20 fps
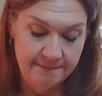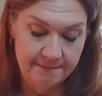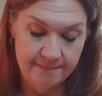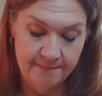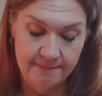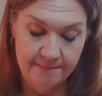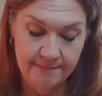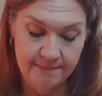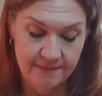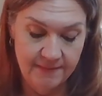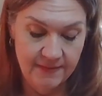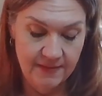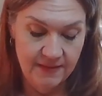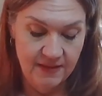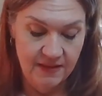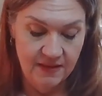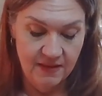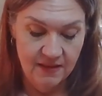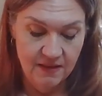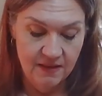
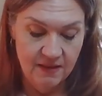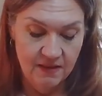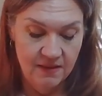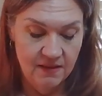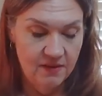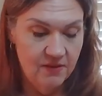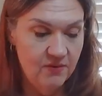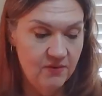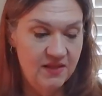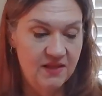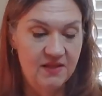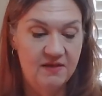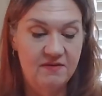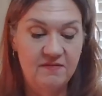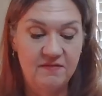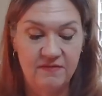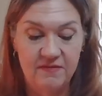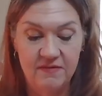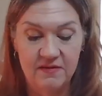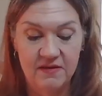Oh, I love
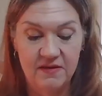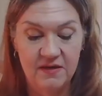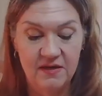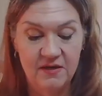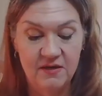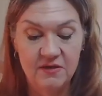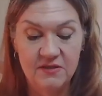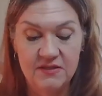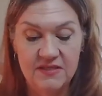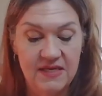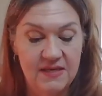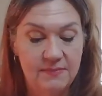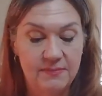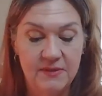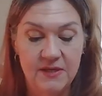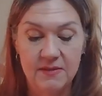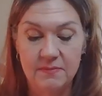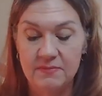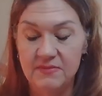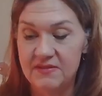her tape
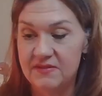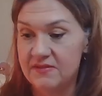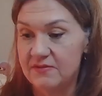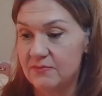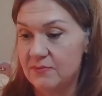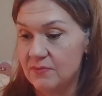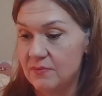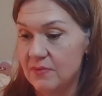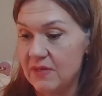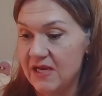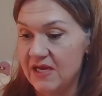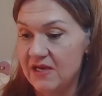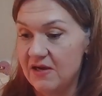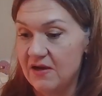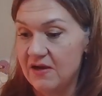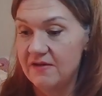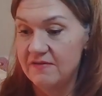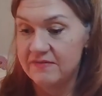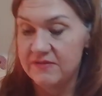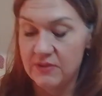comes right
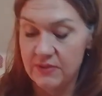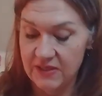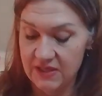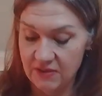off so I